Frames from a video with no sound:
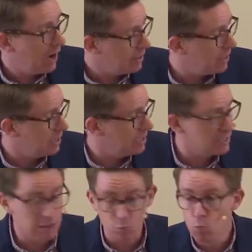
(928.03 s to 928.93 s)
I think,
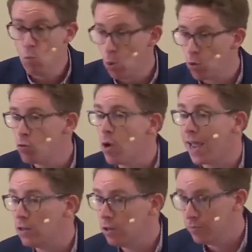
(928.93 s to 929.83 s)
is this more
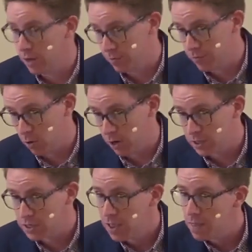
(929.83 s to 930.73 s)
relevant for
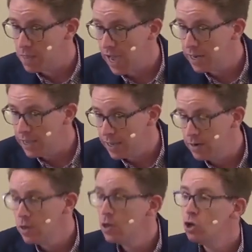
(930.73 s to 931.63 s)
us than
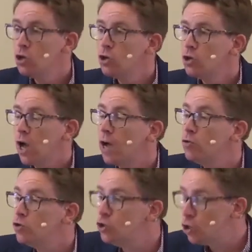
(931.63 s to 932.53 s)
in
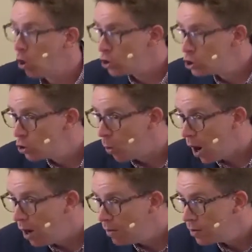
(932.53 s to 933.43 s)
how
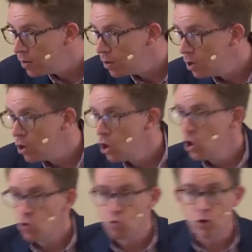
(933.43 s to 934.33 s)
Joshua
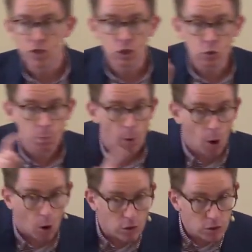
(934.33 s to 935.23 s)

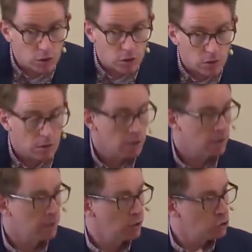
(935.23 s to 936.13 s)
responds
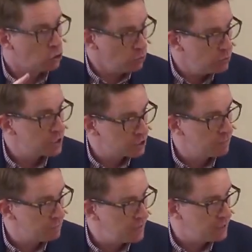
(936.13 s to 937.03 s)
to this
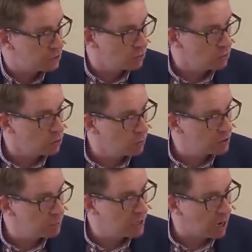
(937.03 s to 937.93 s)
defeat. So, you
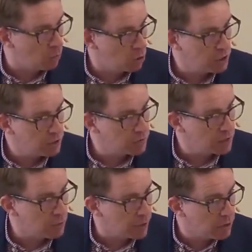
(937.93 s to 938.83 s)
with me? I want you to
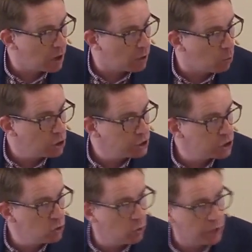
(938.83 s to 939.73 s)
think about, and I want you to